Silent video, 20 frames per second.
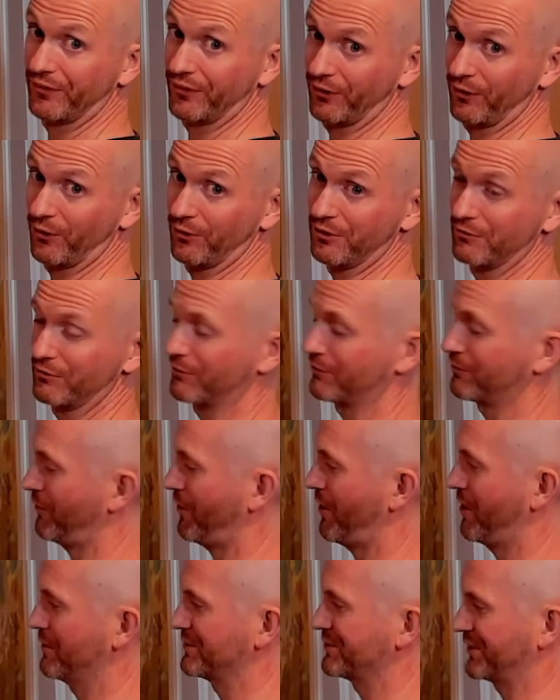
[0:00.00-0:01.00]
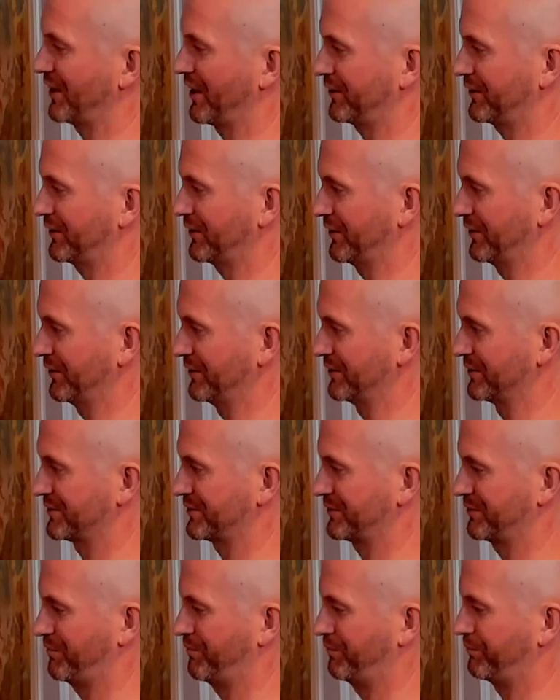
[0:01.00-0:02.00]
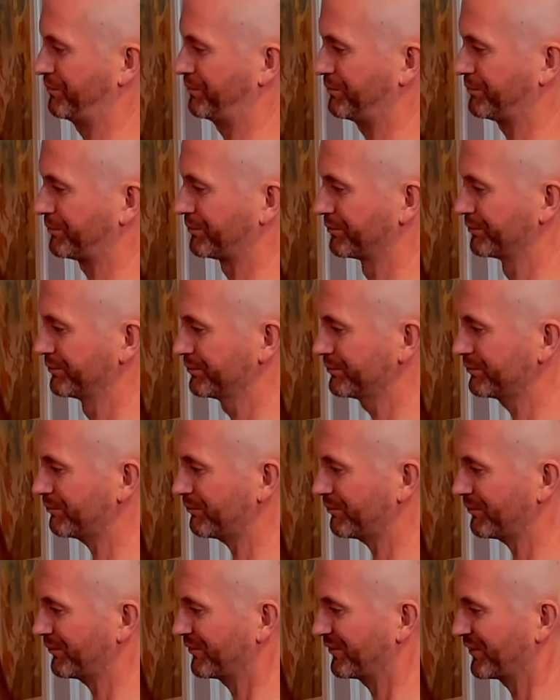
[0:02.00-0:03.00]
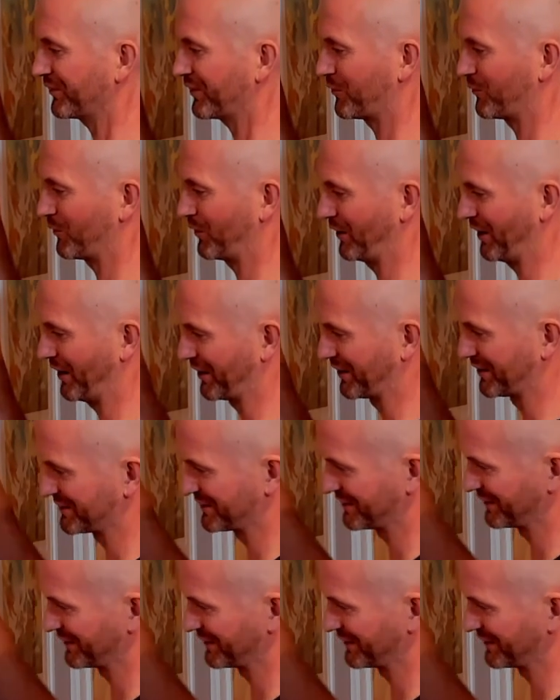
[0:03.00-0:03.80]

holding for 5 seconds and relax.